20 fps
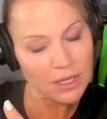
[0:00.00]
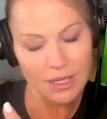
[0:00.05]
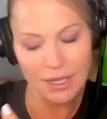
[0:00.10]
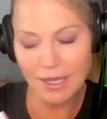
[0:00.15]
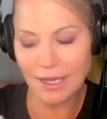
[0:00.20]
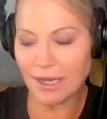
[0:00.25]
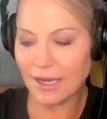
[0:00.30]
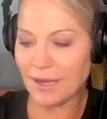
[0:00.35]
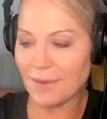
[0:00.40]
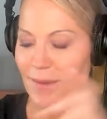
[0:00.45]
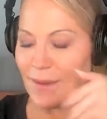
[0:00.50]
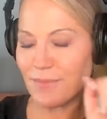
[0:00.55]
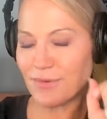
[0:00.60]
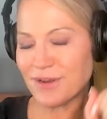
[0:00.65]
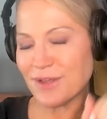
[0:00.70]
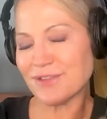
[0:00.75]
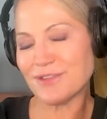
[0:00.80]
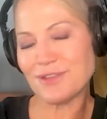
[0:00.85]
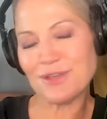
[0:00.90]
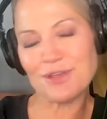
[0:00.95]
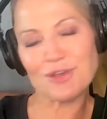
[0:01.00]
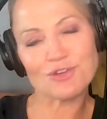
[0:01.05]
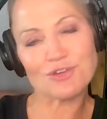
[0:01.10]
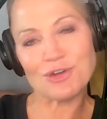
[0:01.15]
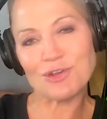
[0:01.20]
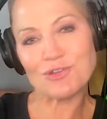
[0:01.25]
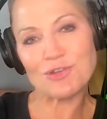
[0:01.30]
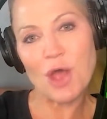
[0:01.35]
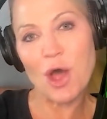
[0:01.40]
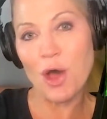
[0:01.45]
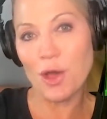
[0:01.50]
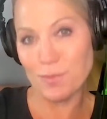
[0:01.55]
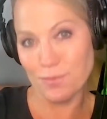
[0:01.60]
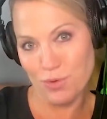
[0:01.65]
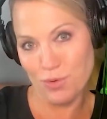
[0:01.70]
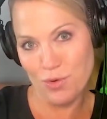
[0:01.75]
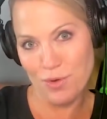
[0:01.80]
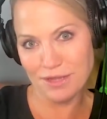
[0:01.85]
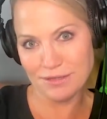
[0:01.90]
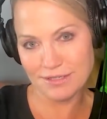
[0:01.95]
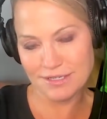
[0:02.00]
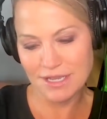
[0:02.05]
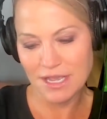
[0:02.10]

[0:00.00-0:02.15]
My pronunciation is on point.